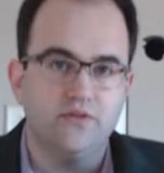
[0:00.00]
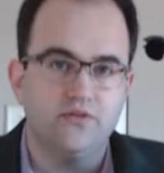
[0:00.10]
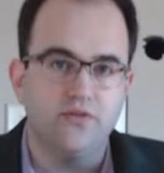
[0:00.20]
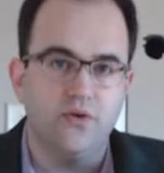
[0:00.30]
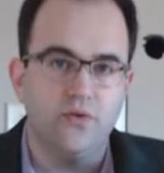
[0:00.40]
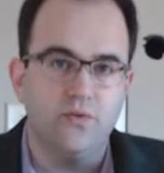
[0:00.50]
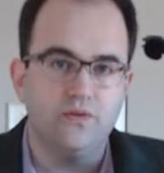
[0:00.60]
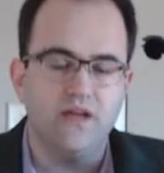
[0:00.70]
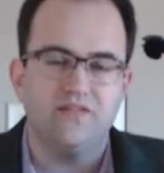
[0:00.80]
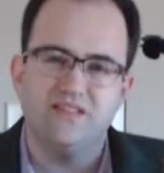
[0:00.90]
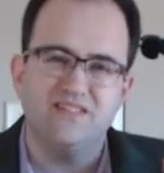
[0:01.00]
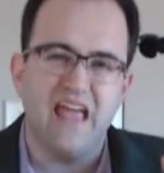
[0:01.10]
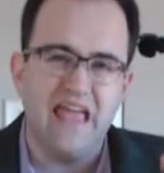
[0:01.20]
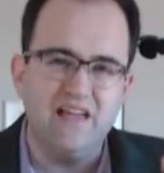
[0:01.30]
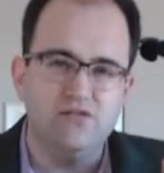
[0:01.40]
So yeah, this
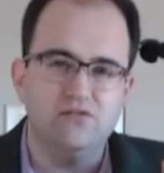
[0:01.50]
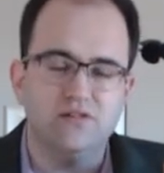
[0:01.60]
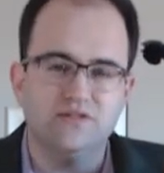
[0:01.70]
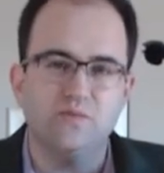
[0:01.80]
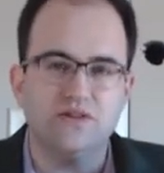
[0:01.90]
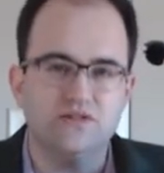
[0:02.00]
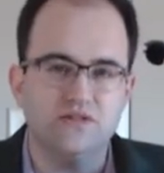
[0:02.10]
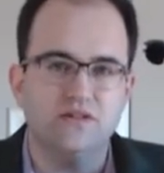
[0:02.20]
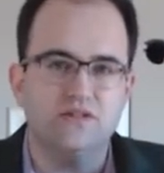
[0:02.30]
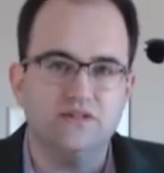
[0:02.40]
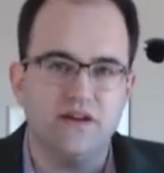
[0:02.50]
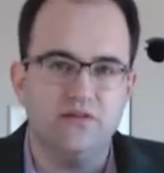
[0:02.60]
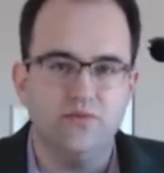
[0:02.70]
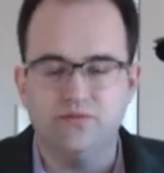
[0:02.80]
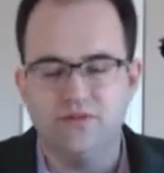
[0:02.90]
angle, especially on the
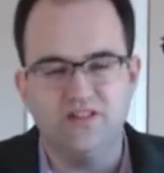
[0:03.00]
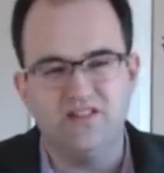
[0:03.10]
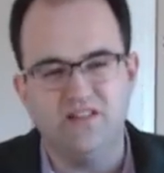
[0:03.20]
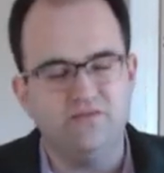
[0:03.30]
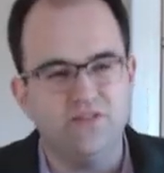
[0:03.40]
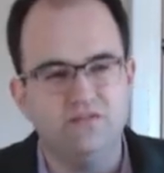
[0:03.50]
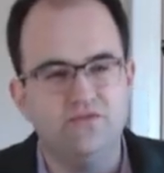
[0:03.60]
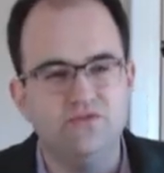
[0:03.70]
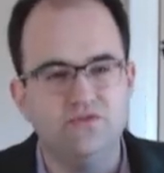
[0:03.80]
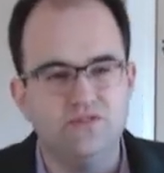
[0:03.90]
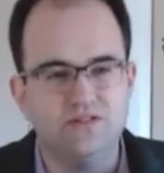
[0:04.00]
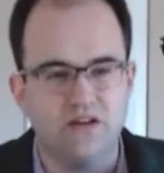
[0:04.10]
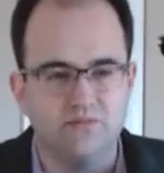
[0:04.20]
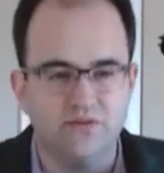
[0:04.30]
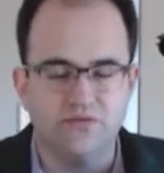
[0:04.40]
down bow, really, if you do the
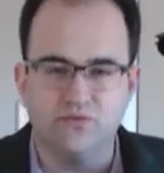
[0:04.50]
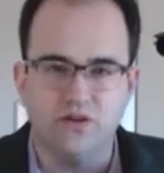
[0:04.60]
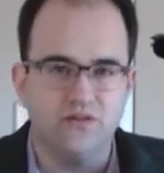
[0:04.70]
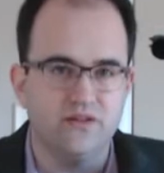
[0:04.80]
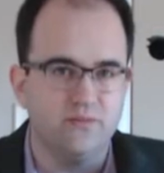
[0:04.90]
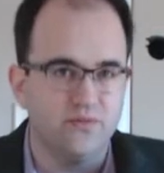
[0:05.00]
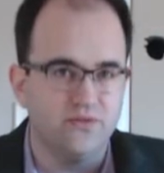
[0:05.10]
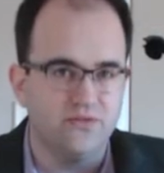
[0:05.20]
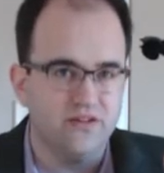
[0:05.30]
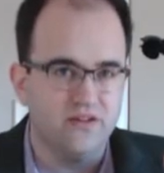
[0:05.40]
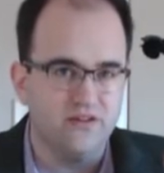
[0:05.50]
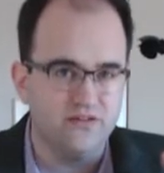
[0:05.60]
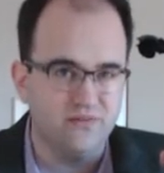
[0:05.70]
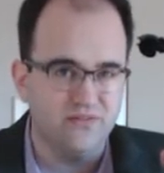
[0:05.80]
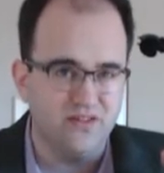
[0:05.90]
down bows well, the up bows take care of
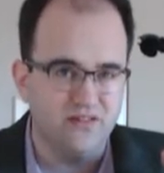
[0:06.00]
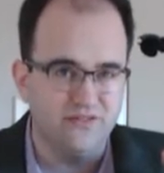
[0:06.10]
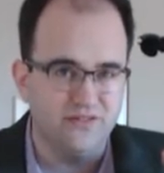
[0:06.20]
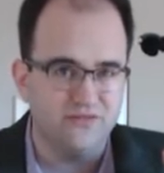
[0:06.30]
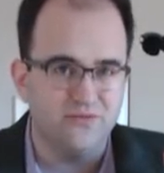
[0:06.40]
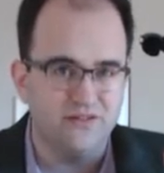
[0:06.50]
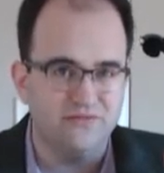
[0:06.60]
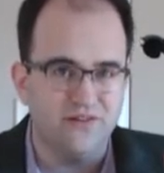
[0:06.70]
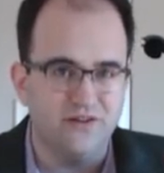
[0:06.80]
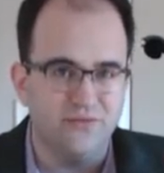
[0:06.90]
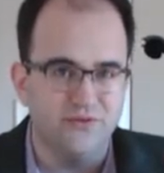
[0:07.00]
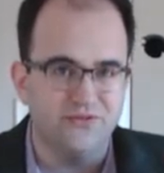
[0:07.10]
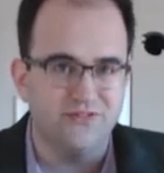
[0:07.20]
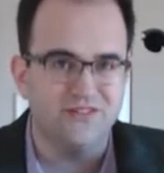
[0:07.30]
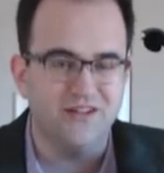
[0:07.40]
themselves. That's what I've found
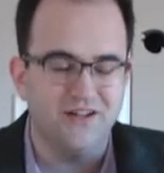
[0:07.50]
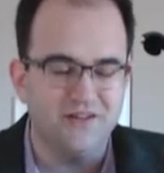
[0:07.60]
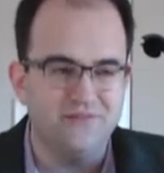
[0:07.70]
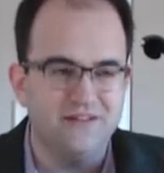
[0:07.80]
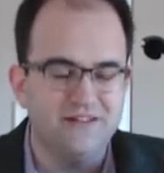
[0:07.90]
most of the time.